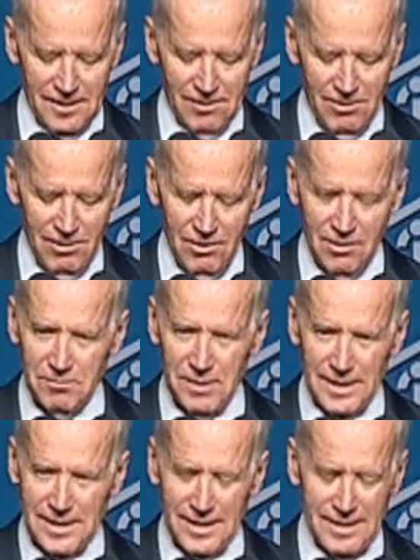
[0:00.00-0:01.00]
All of
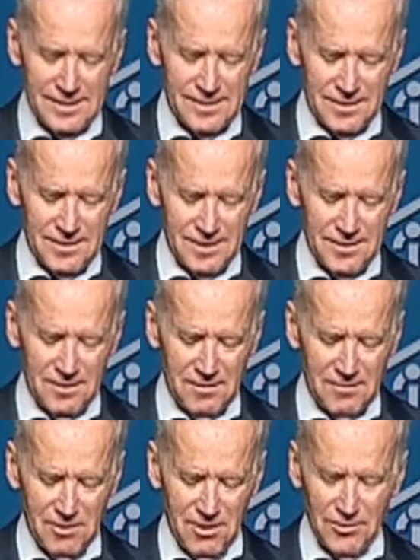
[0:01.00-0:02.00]
my kids,
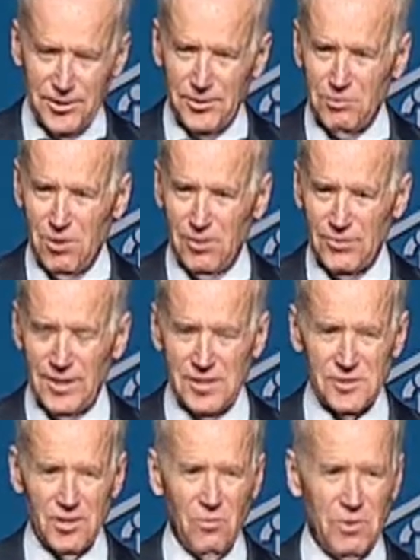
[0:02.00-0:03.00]
all did the wrong
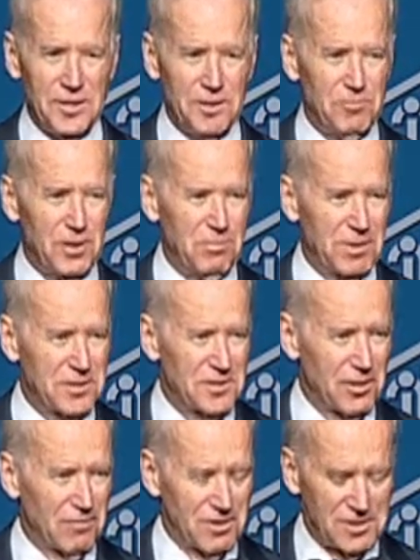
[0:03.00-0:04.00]
things. They all went into public
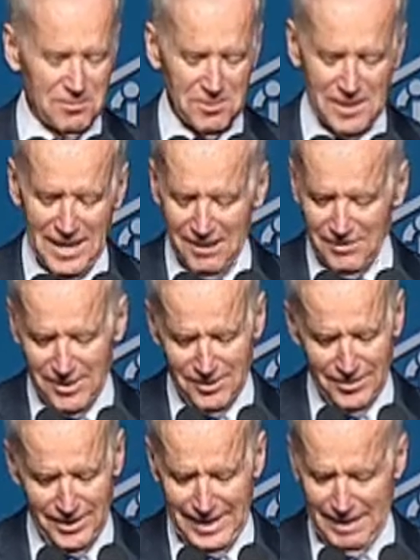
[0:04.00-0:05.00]
service, and wondered how the hell
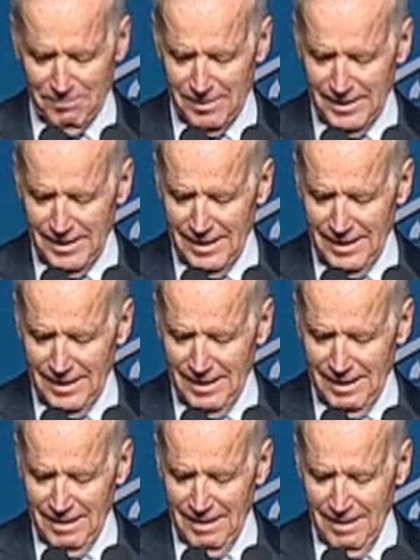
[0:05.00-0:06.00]
that happened.
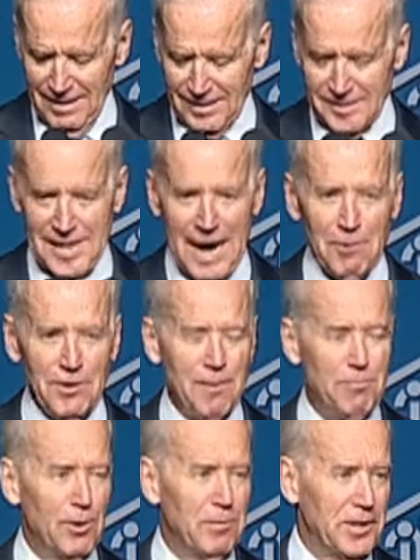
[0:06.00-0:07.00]
Because now when they
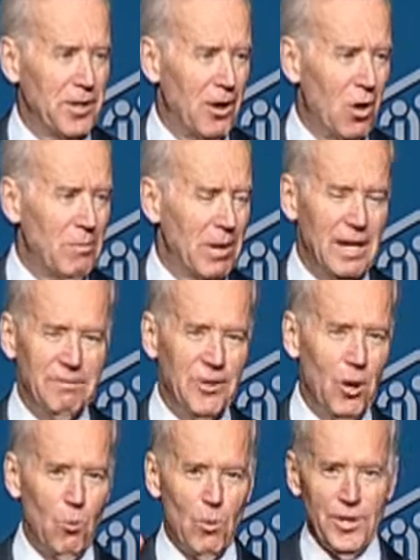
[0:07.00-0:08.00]
put me in a home, I'll have
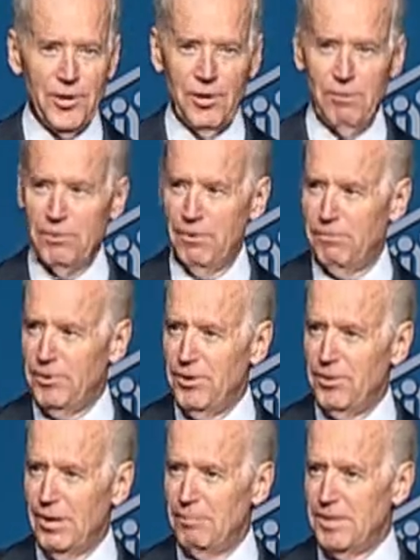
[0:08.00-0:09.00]
no window with a
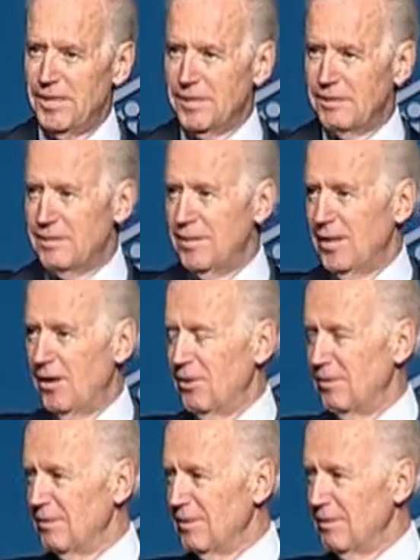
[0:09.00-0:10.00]
view. I'll be just,
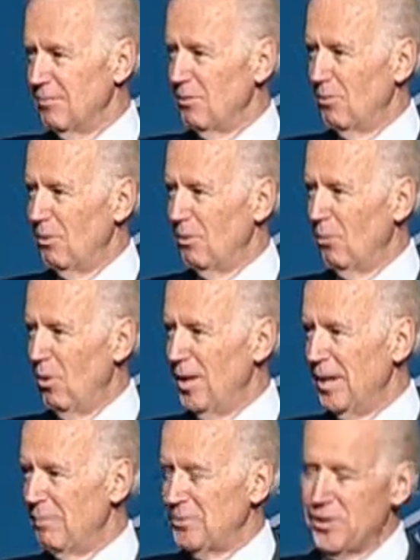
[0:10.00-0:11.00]
one
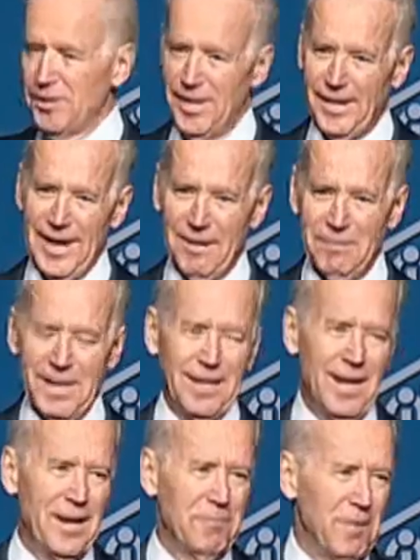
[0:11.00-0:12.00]
of them should have gone out and made a
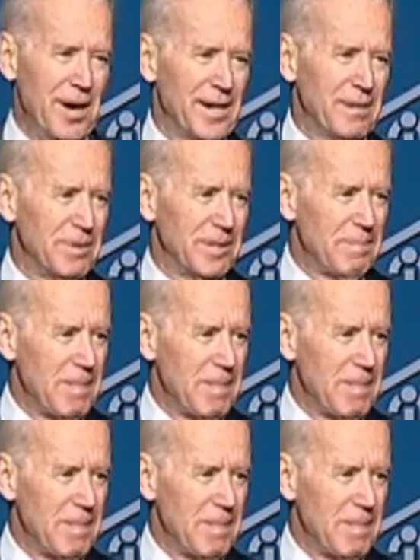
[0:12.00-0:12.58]
lot of money, but